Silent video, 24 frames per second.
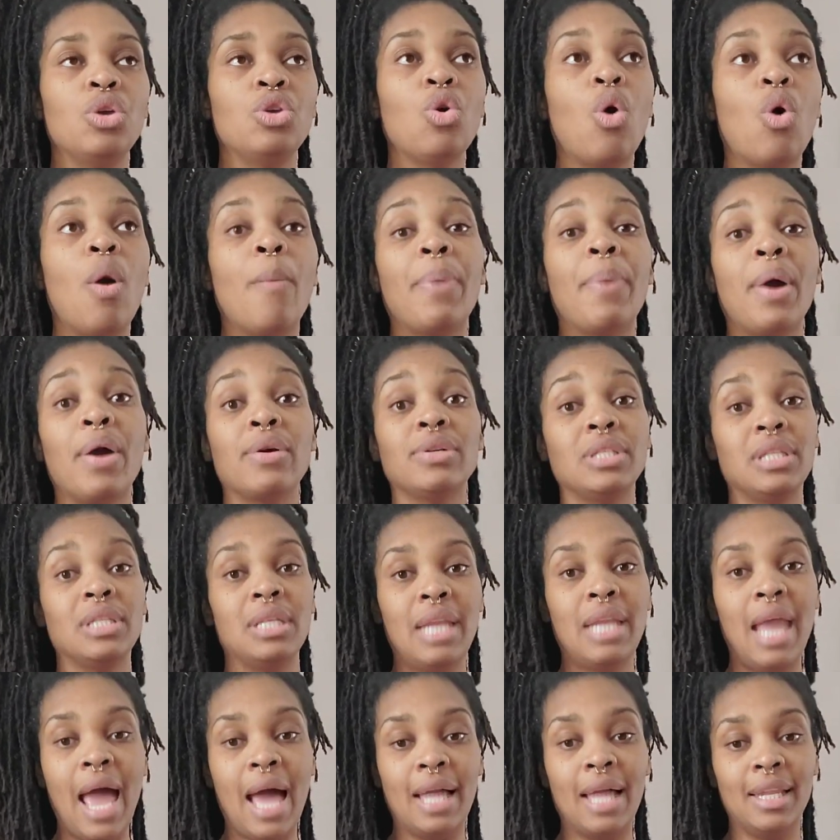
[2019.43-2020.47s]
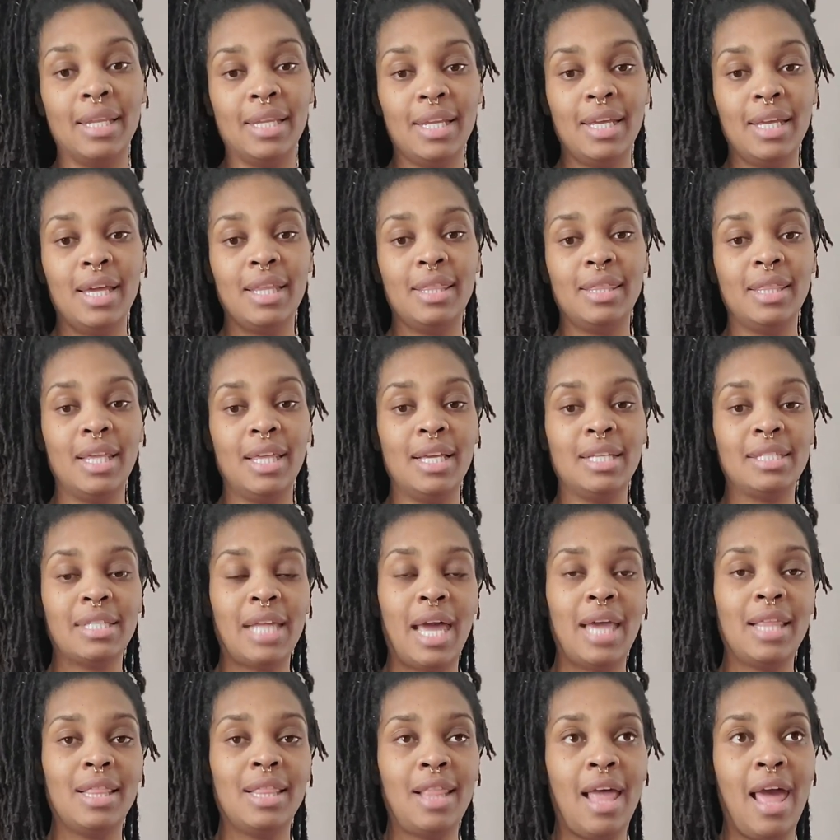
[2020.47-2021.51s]
your personality and things
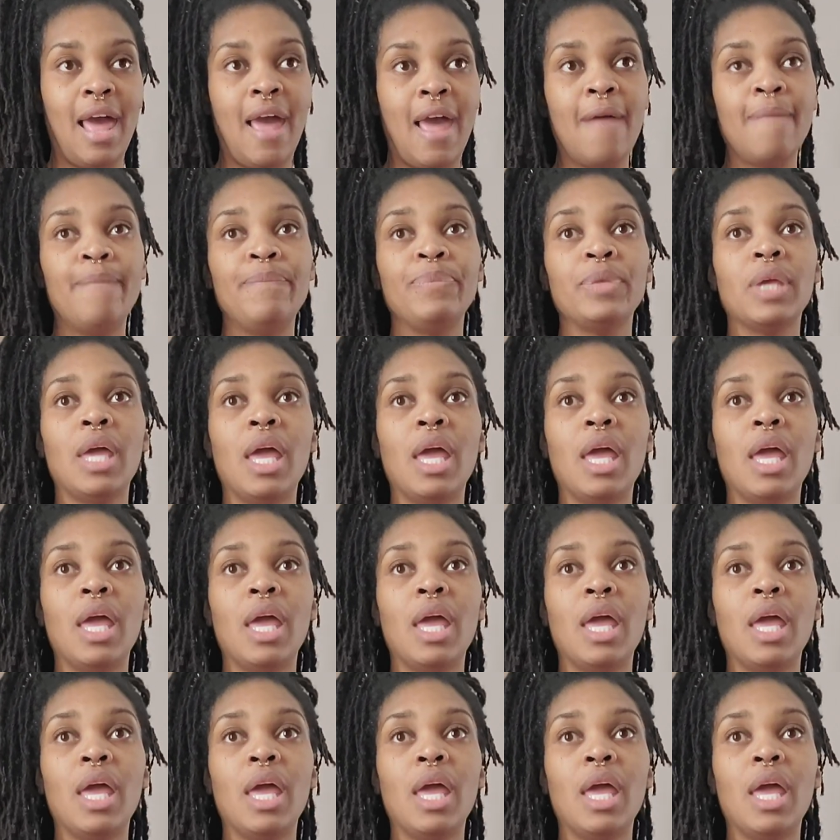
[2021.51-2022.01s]
like that.